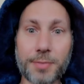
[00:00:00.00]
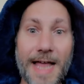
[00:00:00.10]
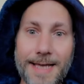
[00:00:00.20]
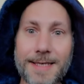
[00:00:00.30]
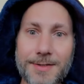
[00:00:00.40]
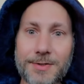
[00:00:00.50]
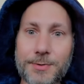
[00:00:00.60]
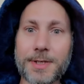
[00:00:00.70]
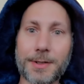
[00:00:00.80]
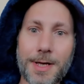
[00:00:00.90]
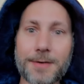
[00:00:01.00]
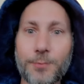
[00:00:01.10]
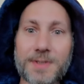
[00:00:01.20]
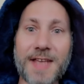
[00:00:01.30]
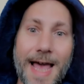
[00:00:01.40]
black history, a lot
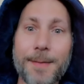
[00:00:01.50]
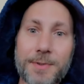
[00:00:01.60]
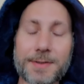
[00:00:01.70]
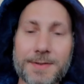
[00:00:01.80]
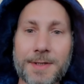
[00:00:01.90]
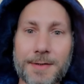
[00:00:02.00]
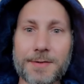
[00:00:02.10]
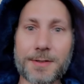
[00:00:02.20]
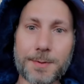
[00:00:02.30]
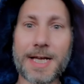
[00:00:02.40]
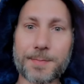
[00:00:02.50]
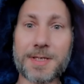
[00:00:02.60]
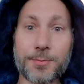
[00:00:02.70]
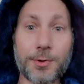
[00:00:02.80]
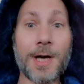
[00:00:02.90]
of what's happened to the black
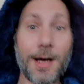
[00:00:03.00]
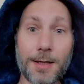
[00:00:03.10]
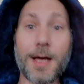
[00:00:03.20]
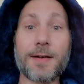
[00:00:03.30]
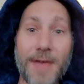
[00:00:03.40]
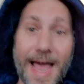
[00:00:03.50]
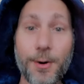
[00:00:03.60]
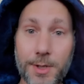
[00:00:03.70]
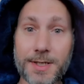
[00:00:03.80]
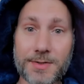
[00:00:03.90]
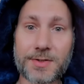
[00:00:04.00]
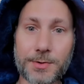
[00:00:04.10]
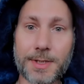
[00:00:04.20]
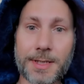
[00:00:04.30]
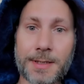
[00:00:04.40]
people, a lot of our
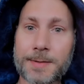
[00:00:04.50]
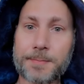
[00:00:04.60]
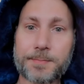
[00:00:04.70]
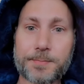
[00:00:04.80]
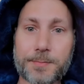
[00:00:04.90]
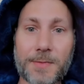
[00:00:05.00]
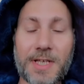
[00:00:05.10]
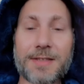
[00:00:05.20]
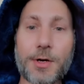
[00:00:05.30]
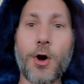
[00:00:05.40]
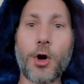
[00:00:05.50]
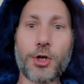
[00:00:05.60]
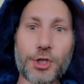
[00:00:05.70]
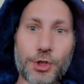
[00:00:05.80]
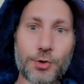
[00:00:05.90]
history. Like, there are
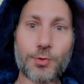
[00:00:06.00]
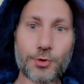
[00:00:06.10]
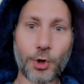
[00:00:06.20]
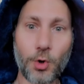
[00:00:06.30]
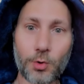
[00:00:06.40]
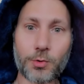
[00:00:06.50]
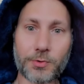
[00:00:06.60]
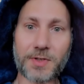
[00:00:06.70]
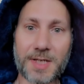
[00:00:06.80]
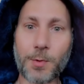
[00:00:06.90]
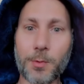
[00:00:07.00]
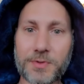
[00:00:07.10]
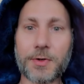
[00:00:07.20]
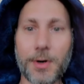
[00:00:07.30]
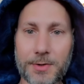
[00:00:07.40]
huge holes in what
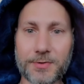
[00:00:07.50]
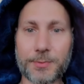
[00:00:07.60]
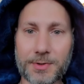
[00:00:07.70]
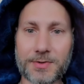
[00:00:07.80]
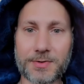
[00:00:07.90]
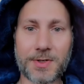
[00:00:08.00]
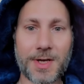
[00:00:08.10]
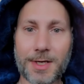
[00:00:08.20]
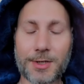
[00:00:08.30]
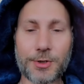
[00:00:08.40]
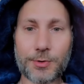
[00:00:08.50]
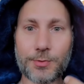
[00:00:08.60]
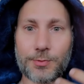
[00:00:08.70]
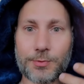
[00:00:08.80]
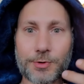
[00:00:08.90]
was taught to us,
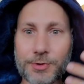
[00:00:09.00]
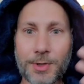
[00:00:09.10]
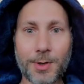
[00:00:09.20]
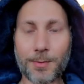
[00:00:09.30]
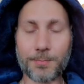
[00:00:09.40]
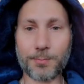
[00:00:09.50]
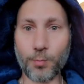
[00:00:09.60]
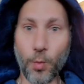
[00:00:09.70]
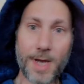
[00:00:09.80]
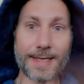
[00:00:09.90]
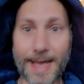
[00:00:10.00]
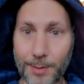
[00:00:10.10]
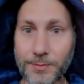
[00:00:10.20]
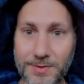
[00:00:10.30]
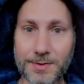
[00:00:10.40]
huge
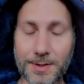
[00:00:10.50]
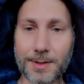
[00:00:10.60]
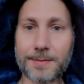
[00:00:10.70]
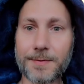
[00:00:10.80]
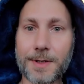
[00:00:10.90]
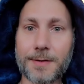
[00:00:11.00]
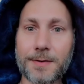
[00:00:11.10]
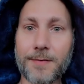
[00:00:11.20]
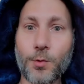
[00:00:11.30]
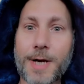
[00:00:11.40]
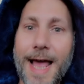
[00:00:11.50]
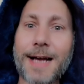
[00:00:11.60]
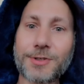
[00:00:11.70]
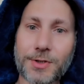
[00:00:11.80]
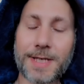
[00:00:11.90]
whiteouts of what
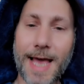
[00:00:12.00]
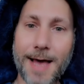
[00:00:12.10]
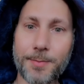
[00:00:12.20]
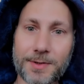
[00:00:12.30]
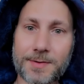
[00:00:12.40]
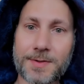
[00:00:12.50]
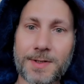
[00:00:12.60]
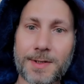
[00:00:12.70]
actually happened.